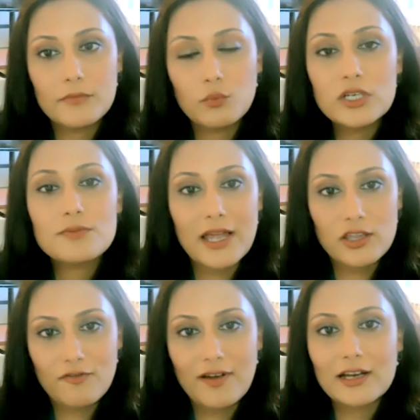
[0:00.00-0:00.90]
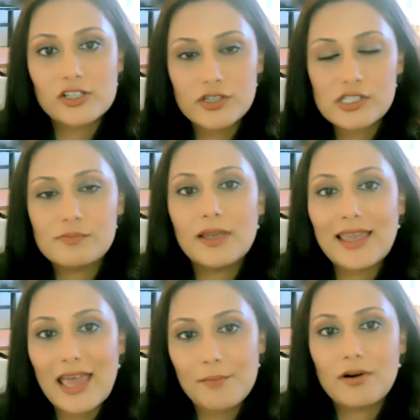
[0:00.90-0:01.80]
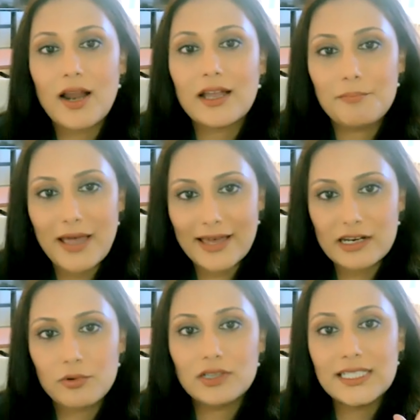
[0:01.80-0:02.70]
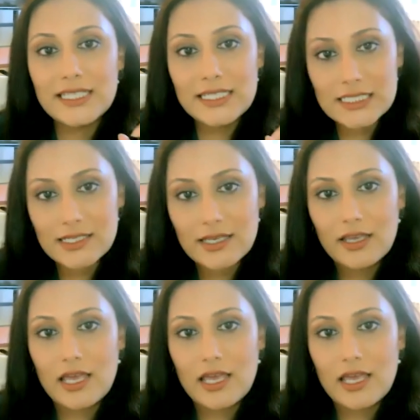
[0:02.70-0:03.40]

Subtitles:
which manufacturers make MRI compatible leads,